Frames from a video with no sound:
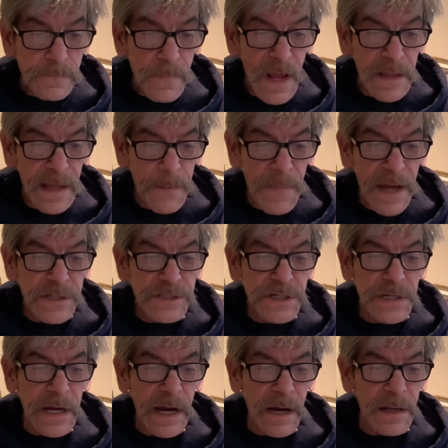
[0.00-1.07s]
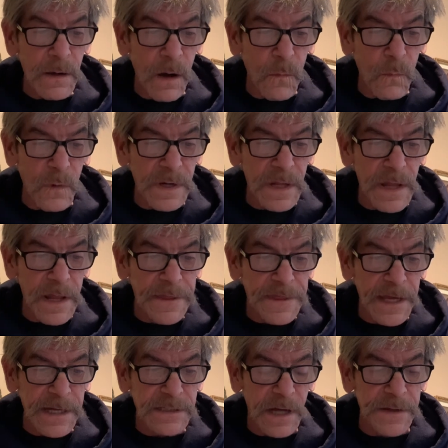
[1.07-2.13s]
They mention here one of the
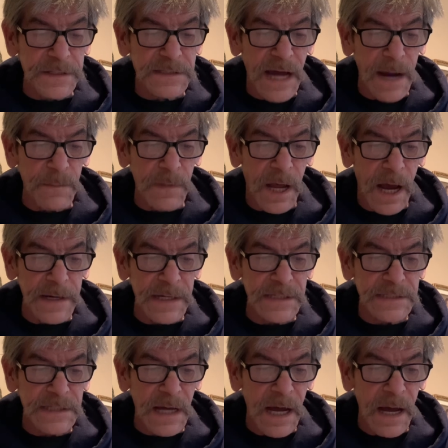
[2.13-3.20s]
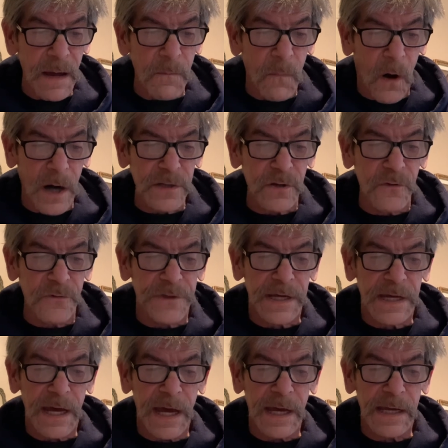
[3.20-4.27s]
things on the timeline is Martin Luther
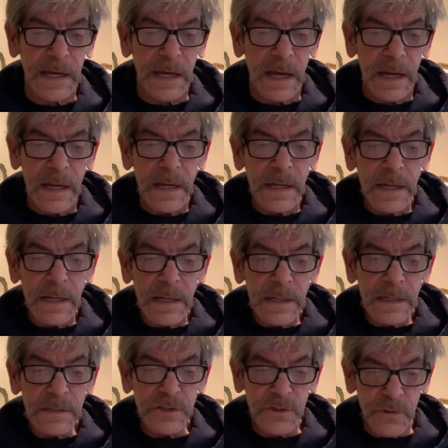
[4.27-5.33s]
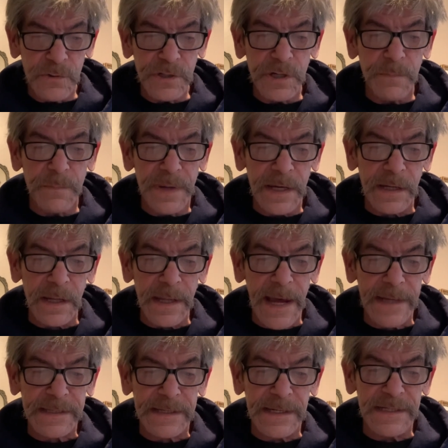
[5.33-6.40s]
King Jr. being
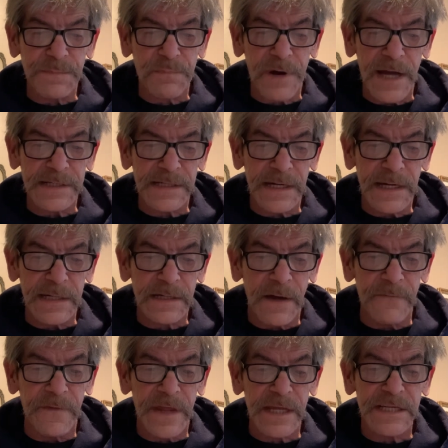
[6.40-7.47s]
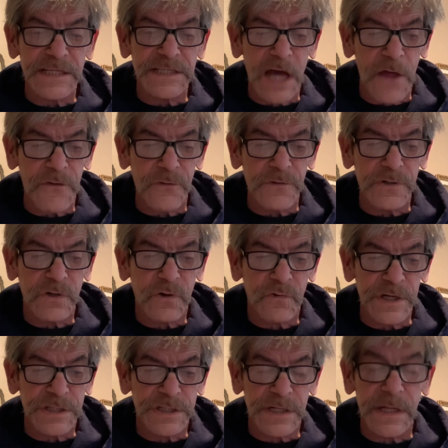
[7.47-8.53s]
elected as president of the Southern
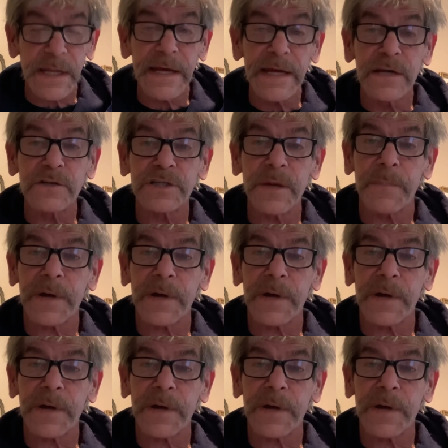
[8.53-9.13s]
Christian Leadership